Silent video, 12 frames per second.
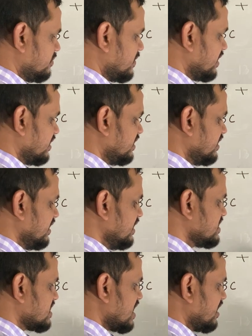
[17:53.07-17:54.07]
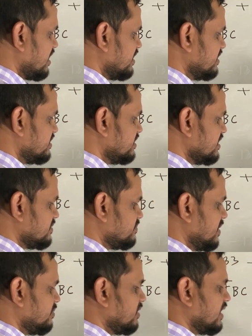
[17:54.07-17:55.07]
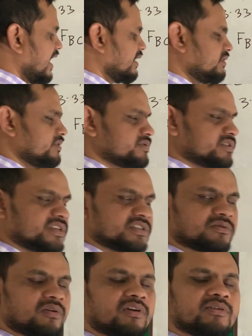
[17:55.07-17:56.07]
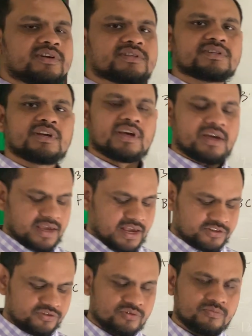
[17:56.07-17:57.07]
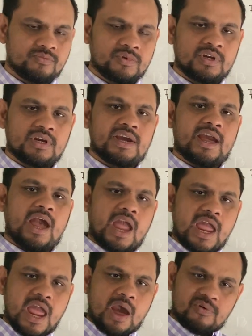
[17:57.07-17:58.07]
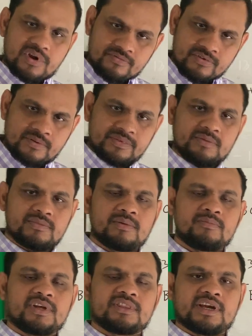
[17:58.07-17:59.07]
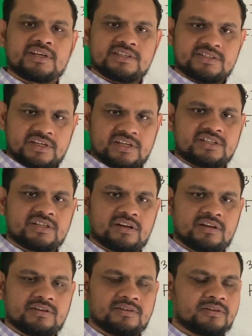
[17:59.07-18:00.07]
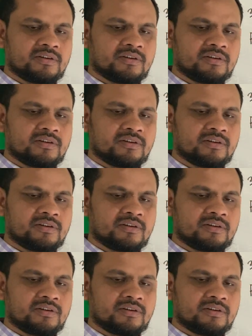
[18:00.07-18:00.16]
But standard is this. People like to use this. Always assume away from the member, that is tension.